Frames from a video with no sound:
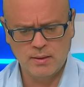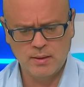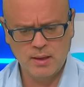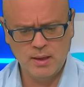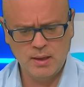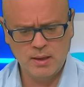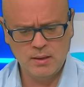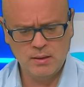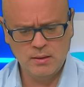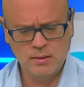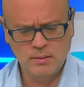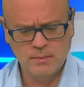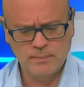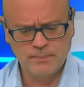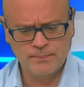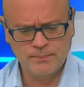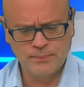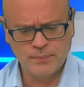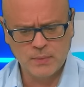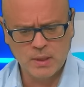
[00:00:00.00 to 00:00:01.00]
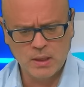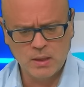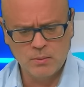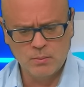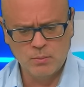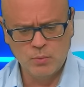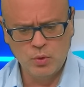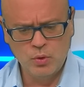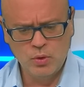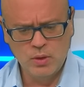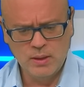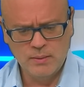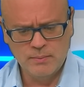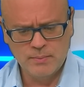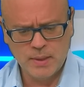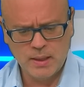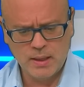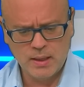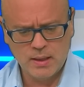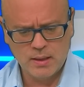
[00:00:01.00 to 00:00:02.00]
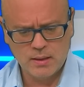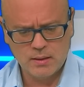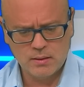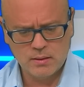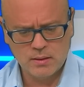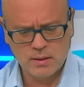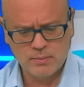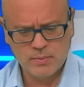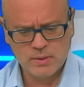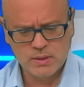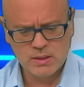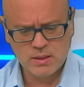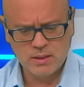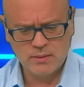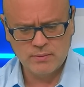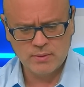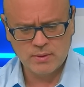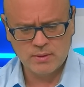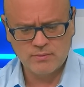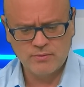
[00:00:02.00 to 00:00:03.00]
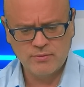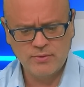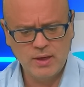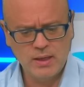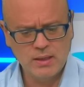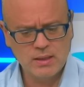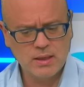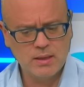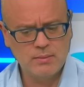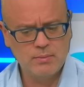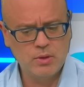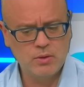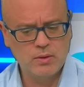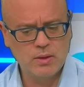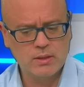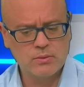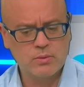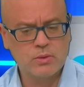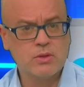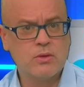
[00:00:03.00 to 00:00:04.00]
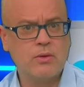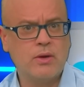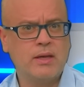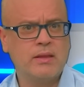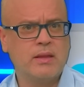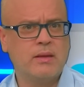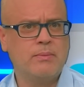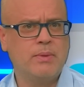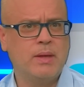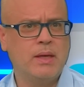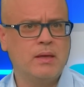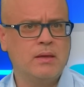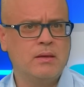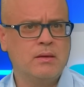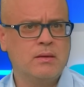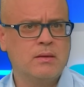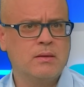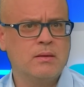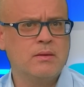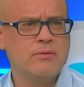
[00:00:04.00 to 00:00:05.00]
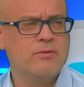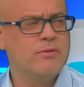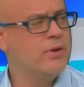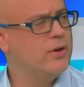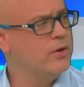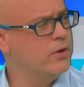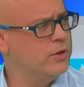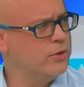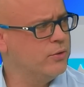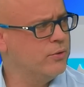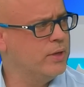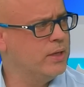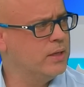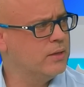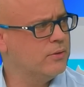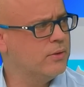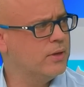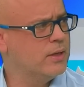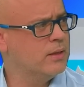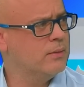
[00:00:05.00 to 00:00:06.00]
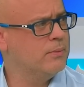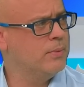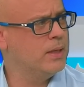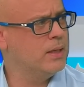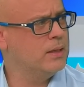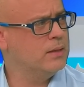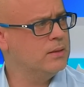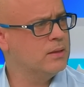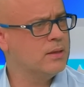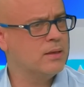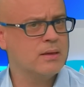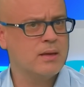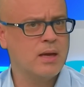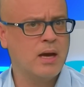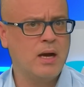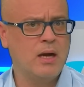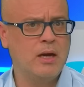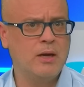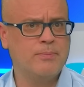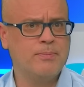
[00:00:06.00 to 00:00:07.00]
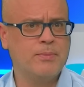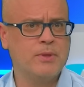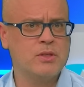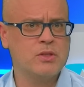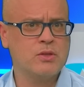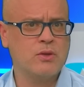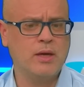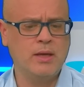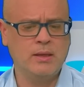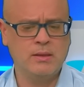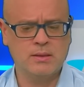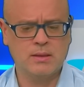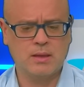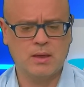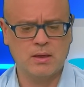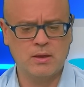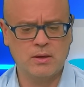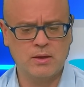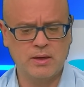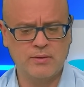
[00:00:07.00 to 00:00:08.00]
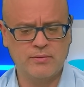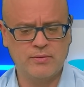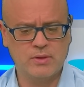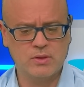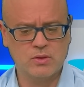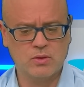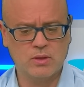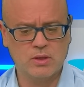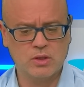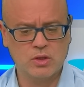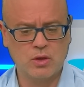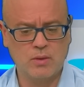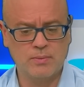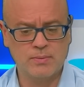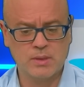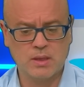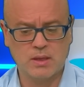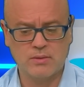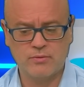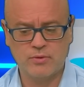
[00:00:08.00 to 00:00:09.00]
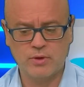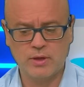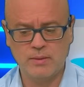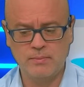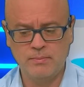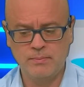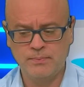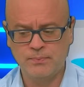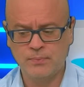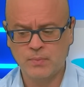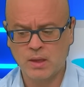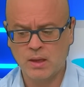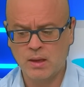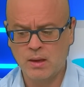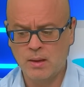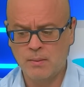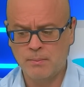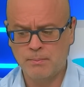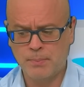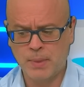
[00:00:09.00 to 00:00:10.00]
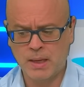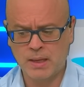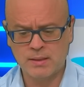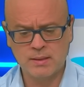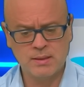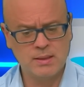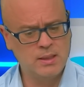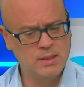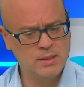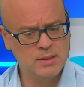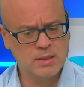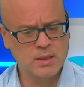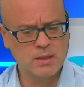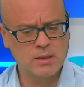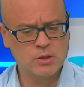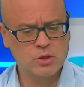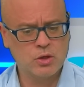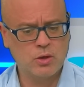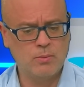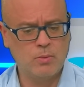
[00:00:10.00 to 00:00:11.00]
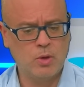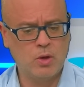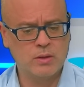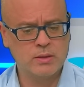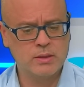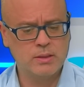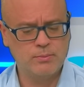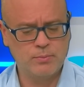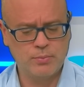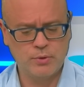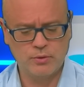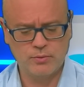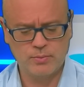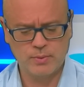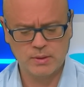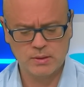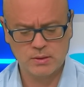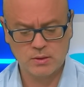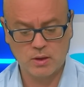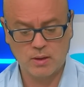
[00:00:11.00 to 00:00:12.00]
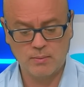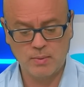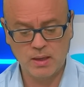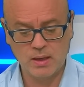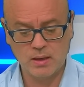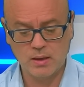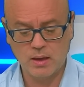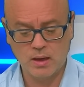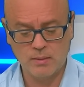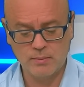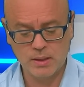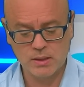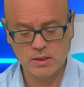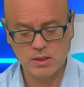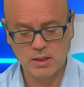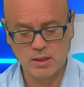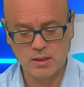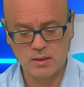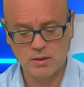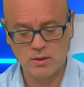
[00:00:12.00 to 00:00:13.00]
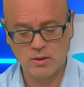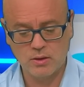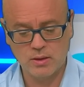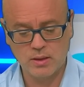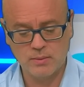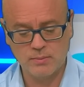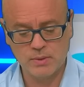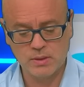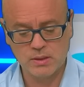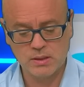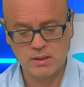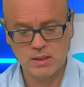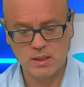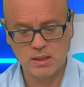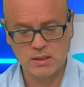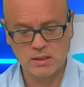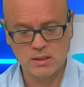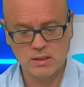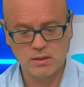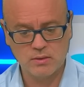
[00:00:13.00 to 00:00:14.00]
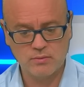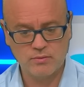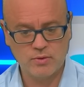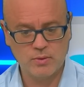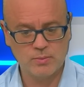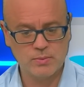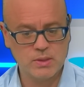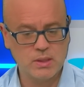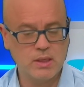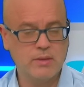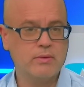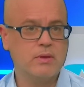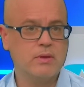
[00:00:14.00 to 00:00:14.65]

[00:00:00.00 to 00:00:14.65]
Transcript: Then, Moolah Man, number 7. Fair debut, that was around the bend. Very green around the bend. Now up the straight. I don't know if it's on the sharp side for him, but he's going to show marked improvement. So I'm actually going to go number 6 from 7.